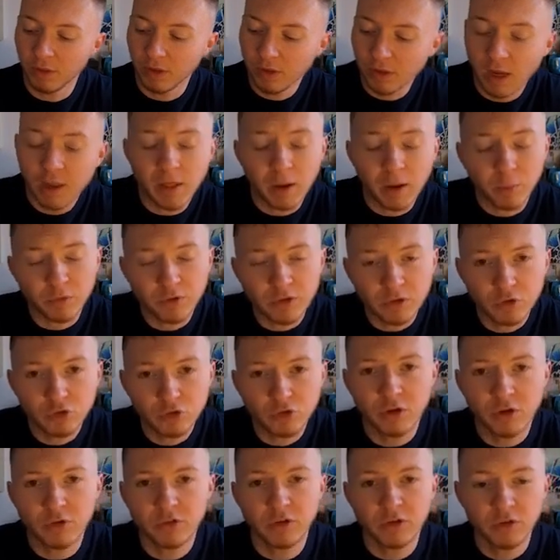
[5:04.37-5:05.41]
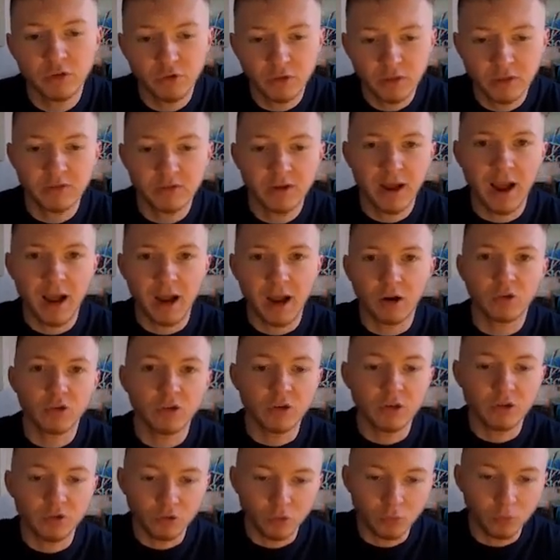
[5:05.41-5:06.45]
yeah, that was interesting. You need to actually
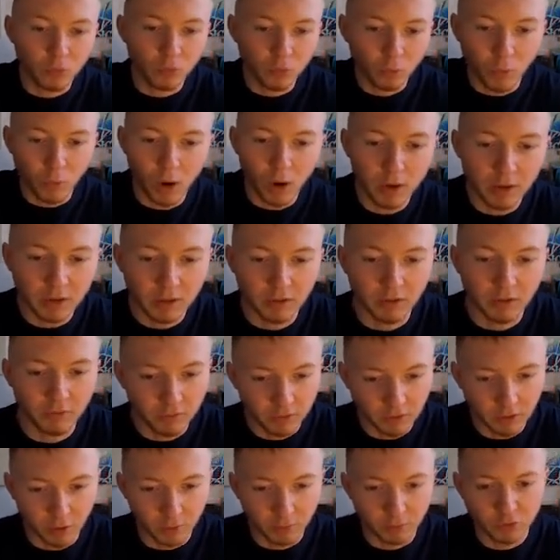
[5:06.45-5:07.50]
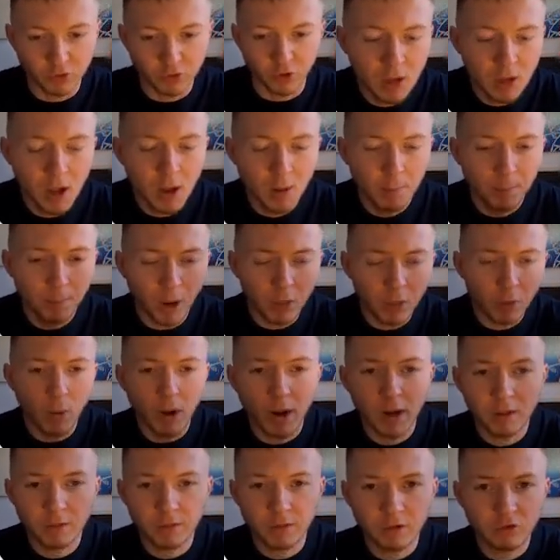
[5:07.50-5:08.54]
do the work in the video. So by the way,
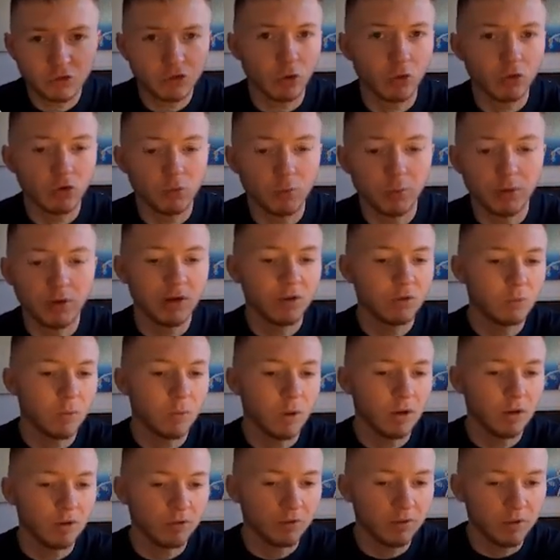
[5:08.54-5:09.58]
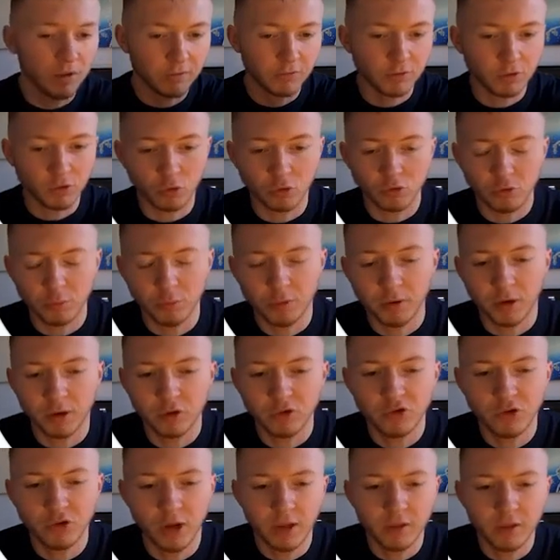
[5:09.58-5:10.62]
this document, as well as the other document that I
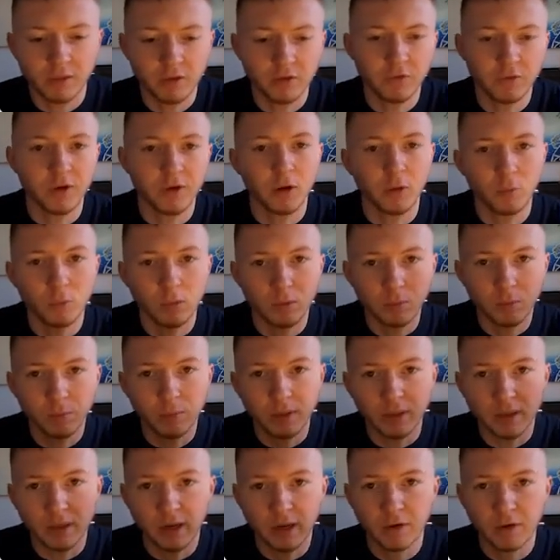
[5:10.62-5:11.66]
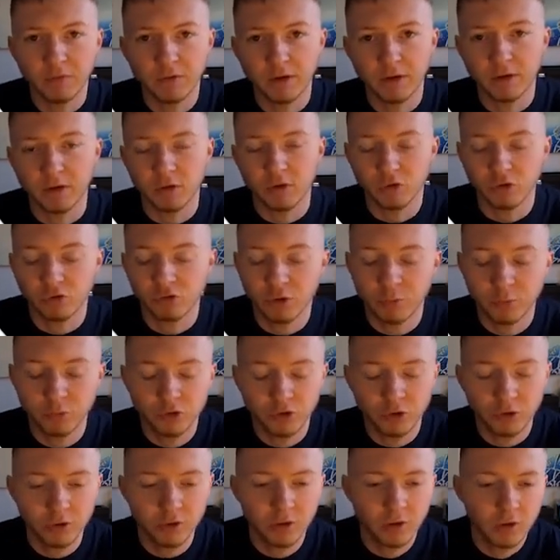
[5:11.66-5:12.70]
share in this video, will be left in the
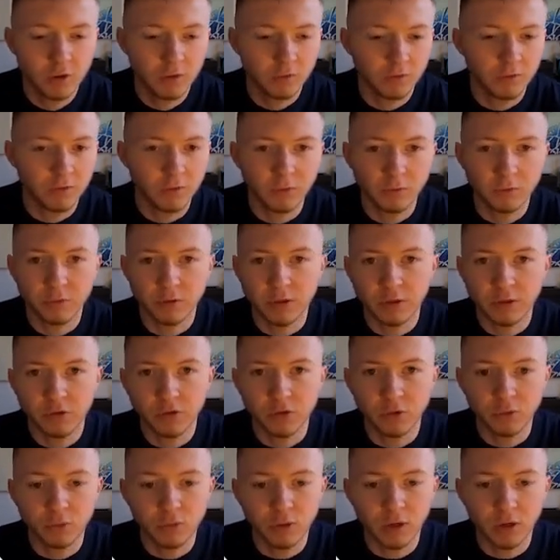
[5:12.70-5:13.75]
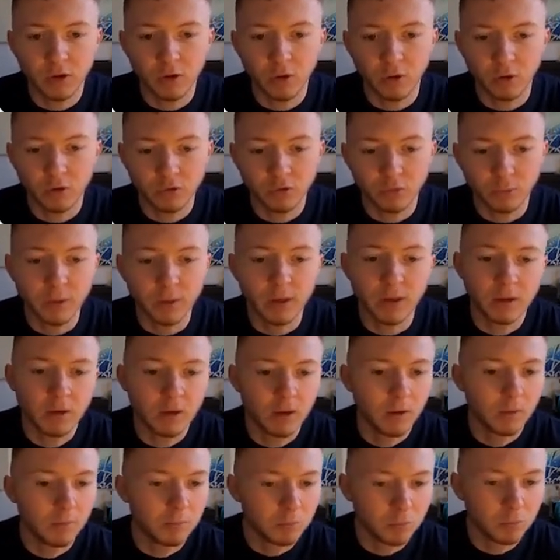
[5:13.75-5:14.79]
description. Feel free to click onto it,
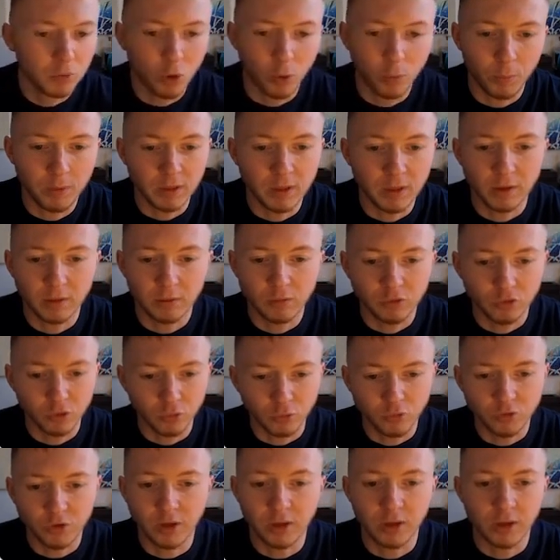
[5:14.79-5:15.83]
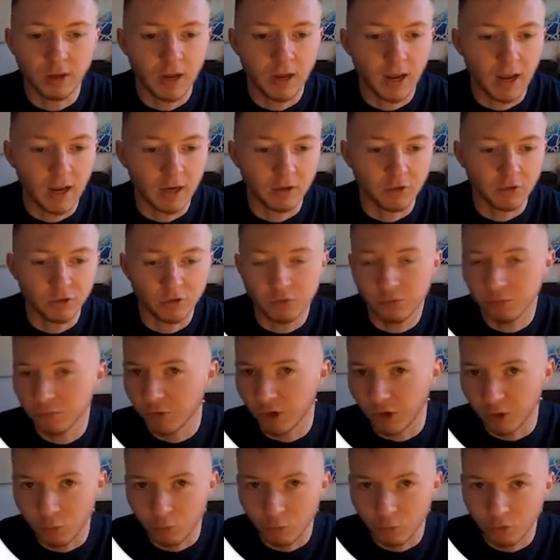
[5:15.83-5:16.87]
copy it, use it, and
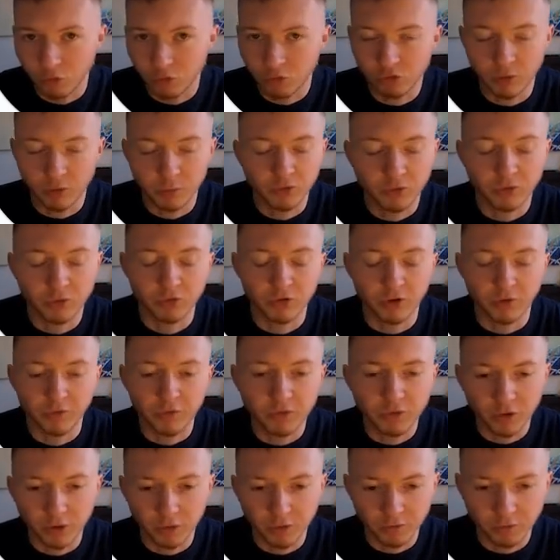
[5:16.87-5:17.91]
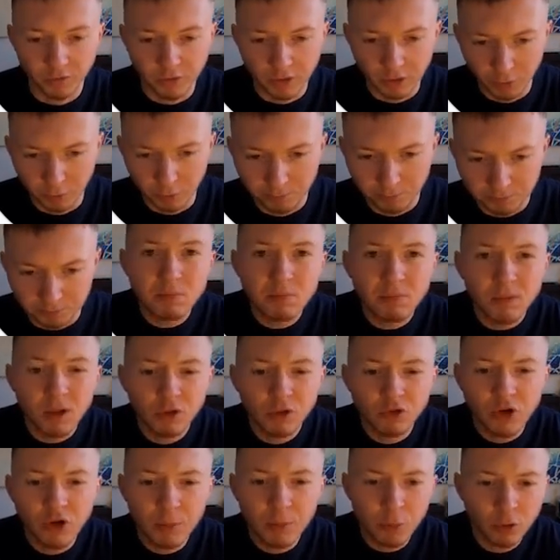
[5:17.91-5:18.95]
take all the scripts and stuff inside the video.
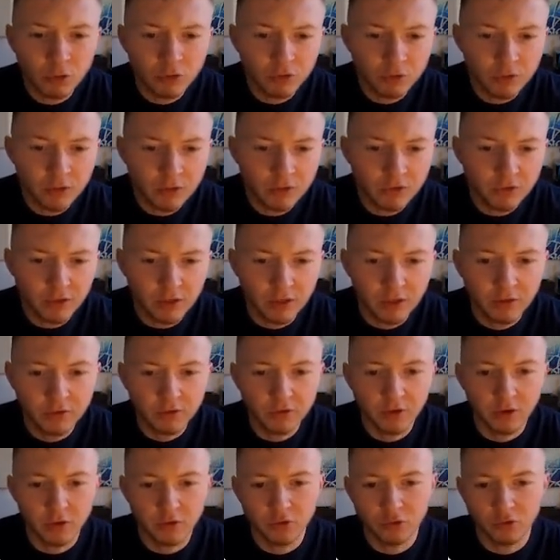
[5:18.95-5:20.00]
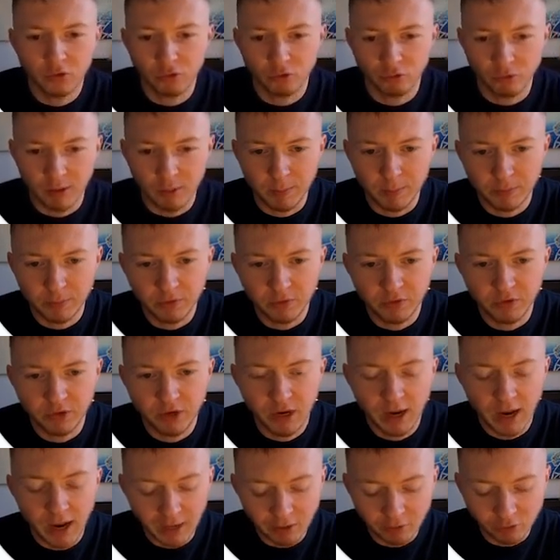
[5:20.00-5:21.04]
Step one to this is scripts
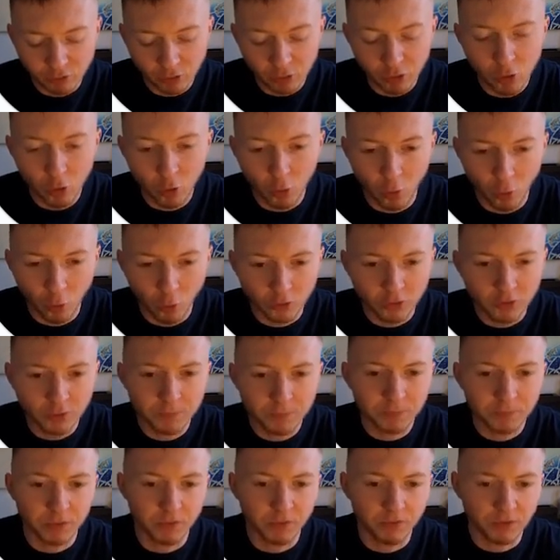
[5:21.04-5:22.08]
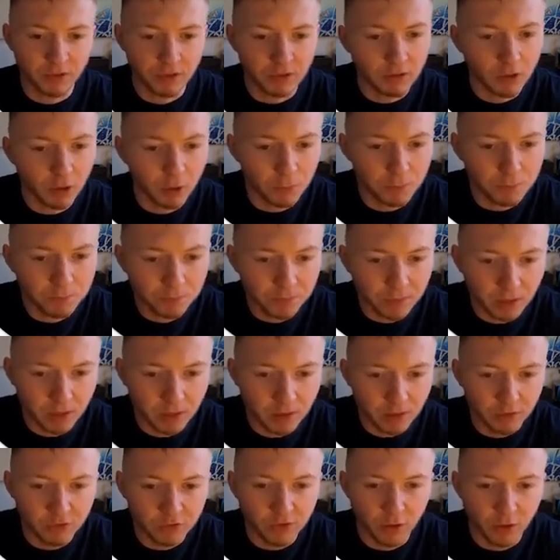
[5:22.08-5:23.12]
and record the video
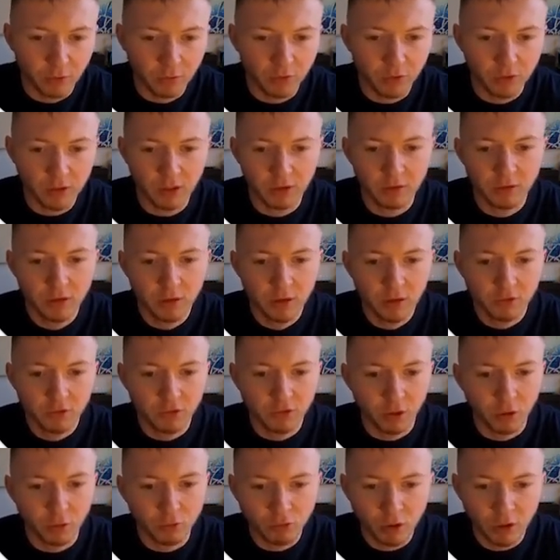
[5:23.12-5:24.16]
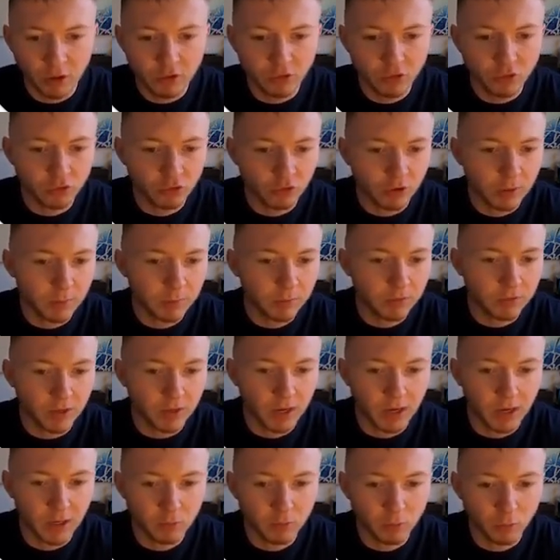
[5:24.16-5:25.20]
itself. Okay, so writing your scripts
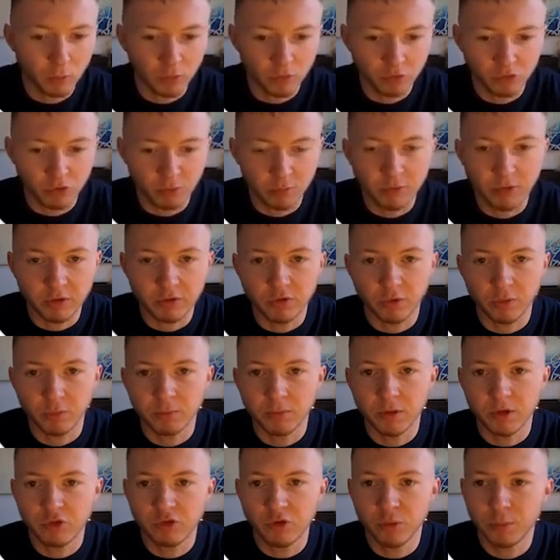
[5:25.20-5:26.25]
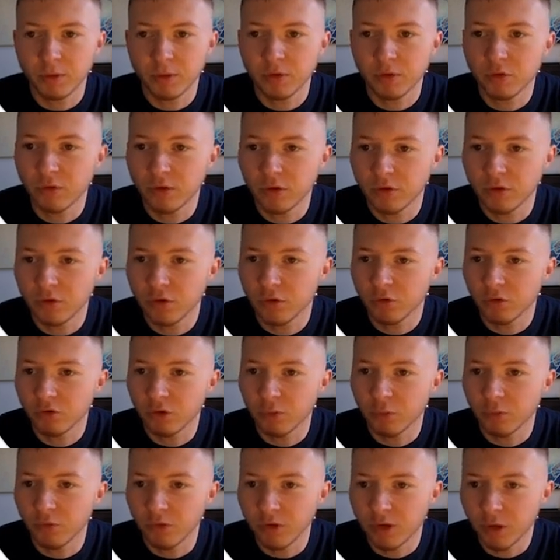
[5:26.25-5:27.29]
and what the script is. So let's jump into this script
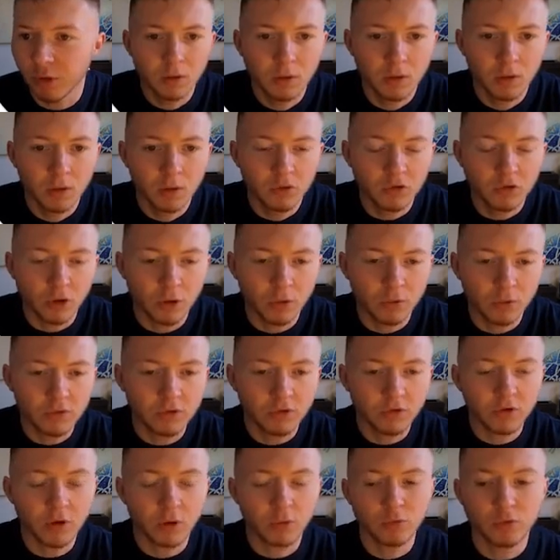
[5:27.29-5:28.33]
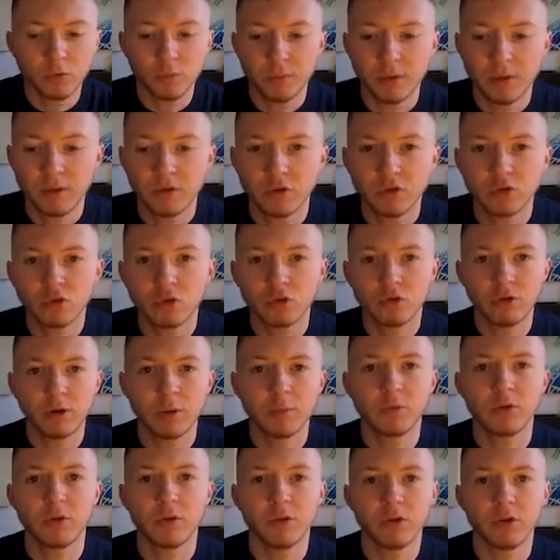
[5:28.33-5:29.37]
video. So this is going to be the
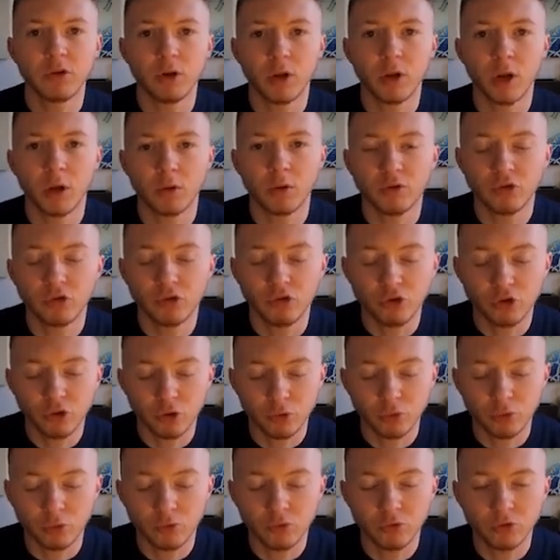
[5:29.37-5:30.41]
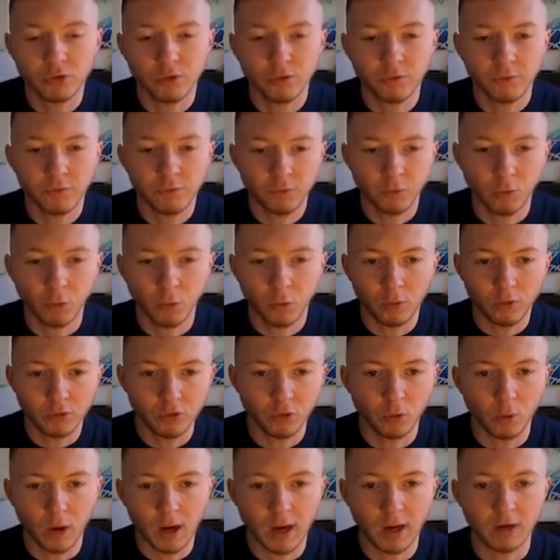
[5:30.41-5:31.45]
script that you're going to use for your
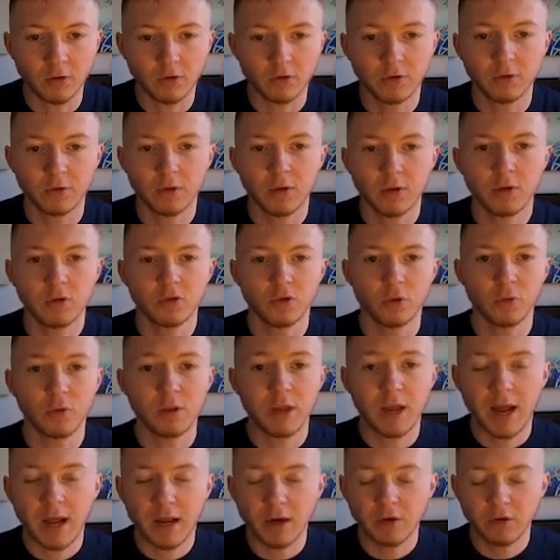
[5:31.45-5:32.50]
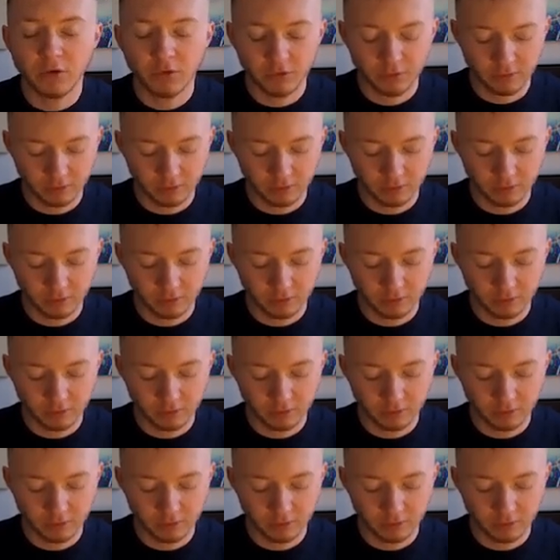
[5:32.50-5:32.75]
ads. So the ads